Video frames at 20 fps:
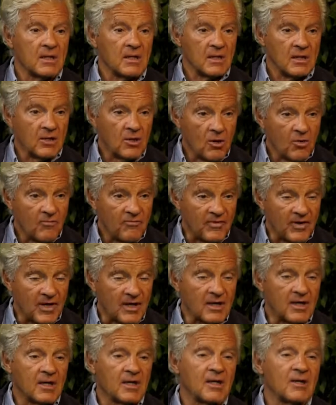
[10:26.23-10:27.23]
COVID,
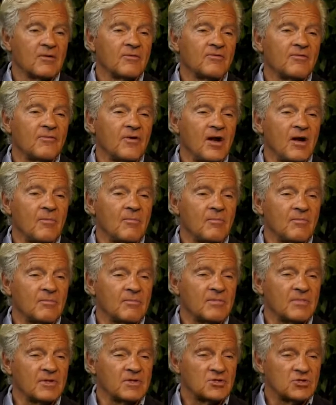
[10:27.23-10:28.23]

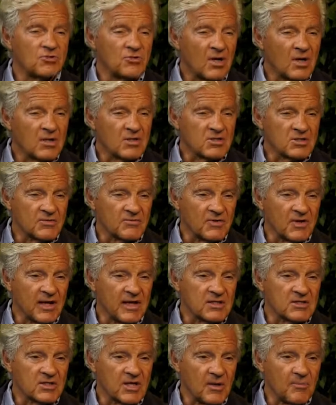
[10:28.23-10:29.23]
from the struggles of the
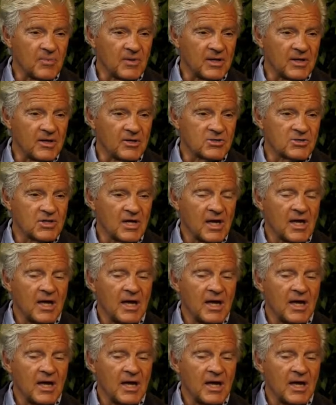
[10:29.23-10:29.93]
last couple of years.